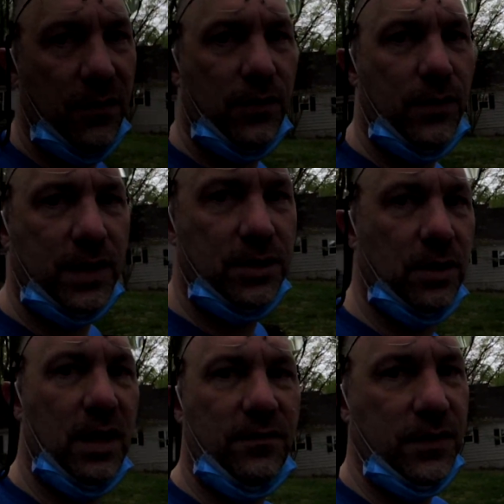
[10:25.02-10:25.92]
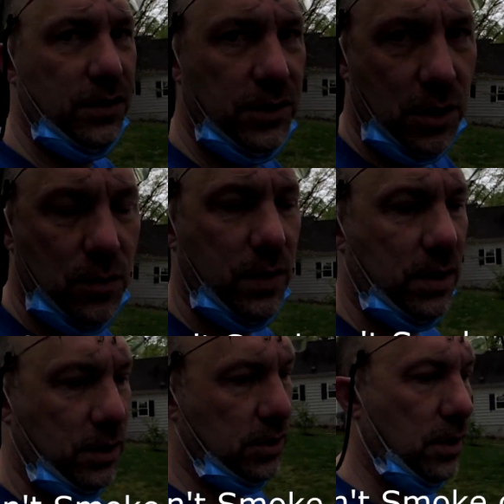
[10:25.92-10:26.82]
for the rest of your life is
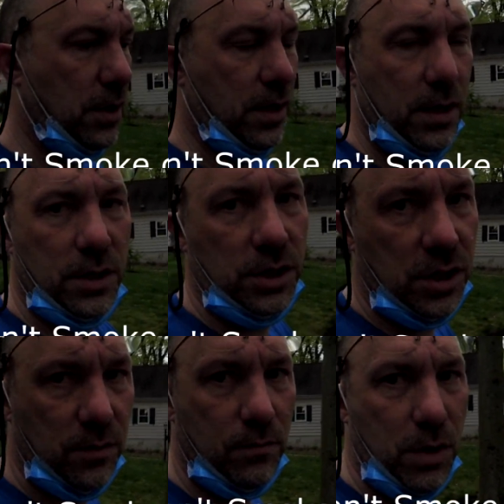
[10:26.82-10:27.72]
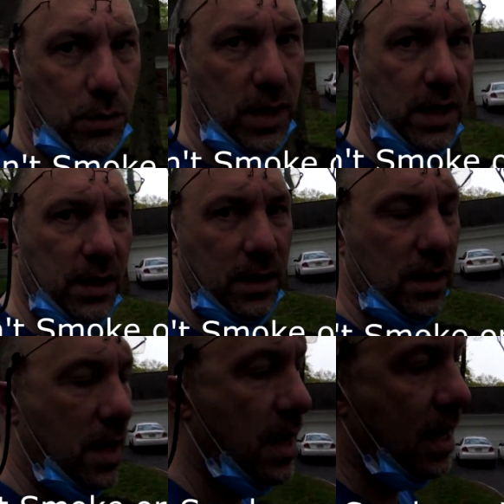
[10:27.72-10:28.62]
don't start smoking.
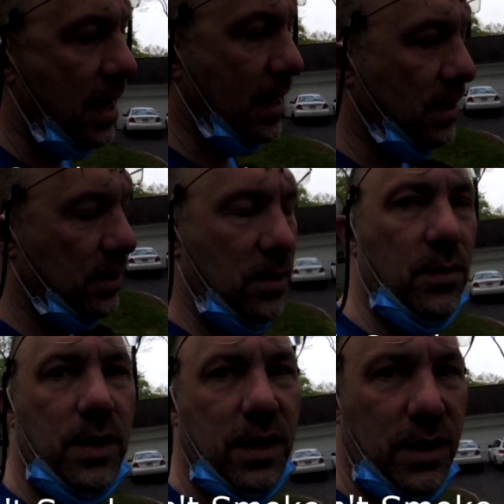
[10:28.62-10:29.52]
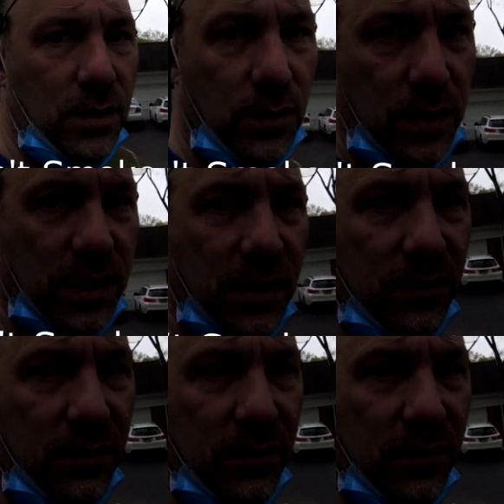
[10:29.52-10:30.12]
And don't use